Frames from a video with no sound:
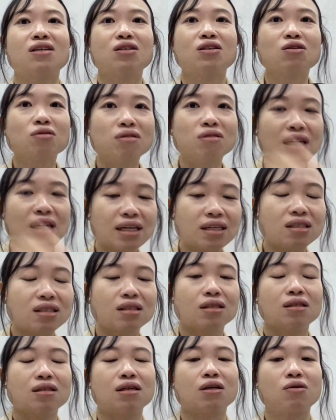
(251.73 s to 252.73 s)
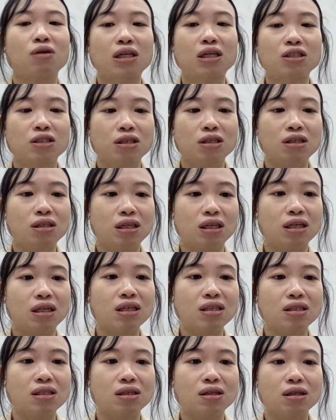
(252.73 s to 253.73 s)
So next, the question
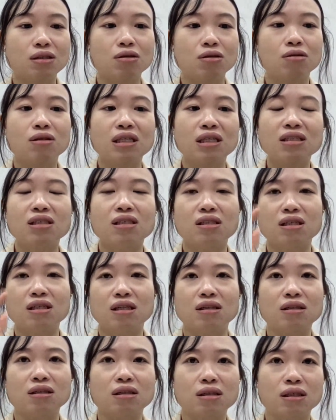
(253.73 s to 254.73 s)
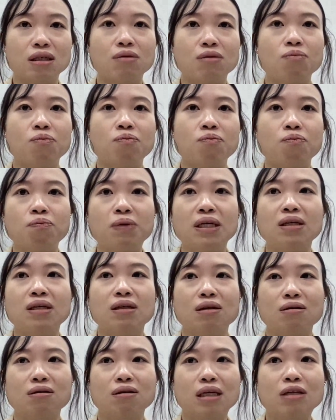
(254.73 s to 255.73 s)
is, so this is the
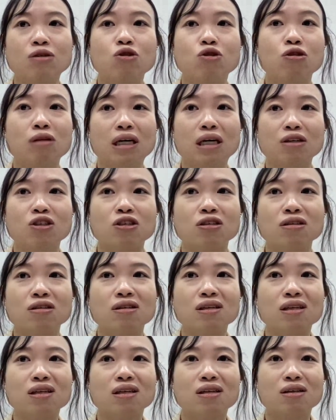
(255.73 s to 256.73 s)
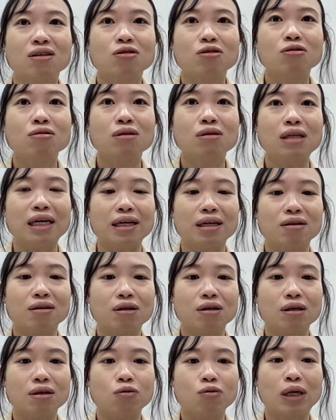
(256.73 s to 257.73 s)
big introduction. So
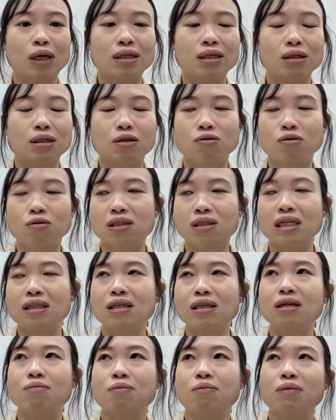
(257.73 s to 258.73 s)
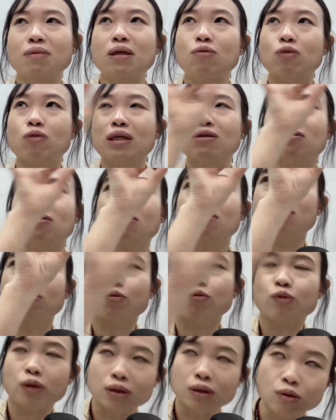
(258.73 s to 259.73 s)
like when you study, when
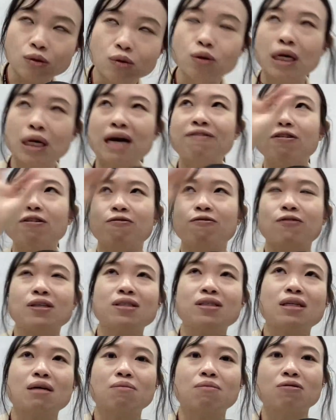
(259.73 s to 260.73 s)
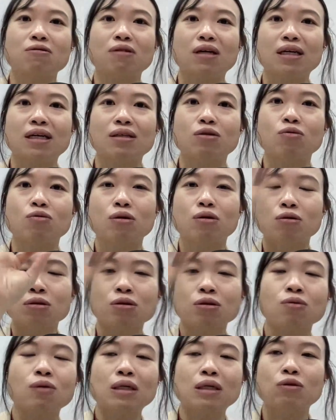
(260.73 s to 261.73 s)
you have the first statement, right, you will
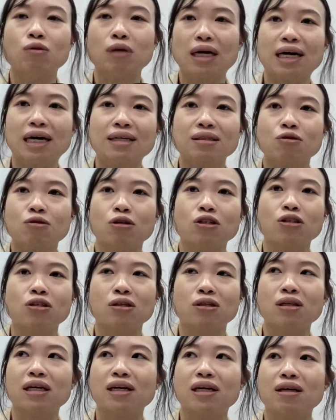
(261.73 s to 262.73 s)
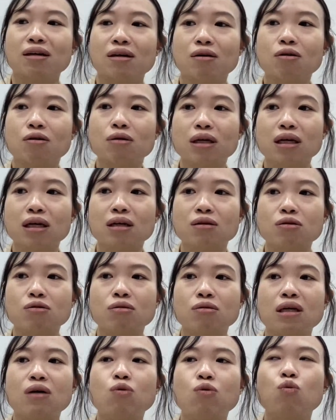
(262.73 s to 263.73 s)
also want to ask question like, okay,
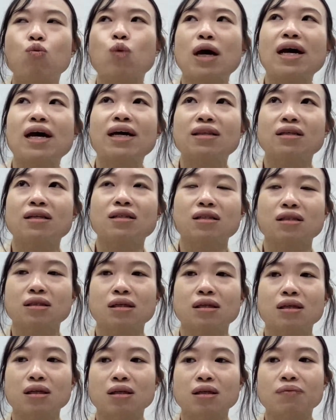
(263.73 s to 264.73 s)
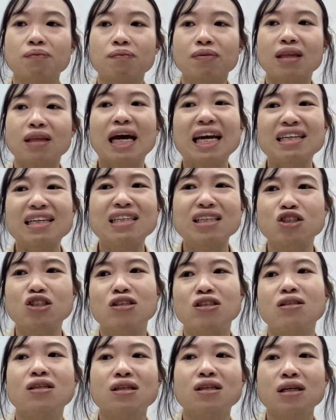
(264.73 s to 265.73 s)
so now where does the
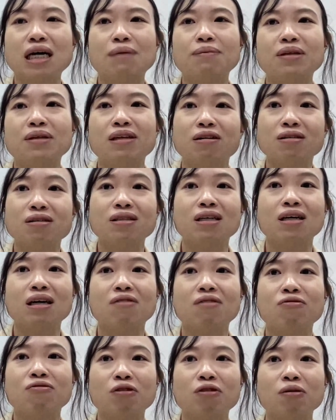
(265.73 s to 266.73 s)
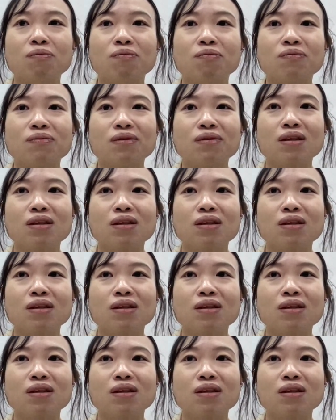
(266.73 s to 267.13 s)
additional carbon dioxide come from?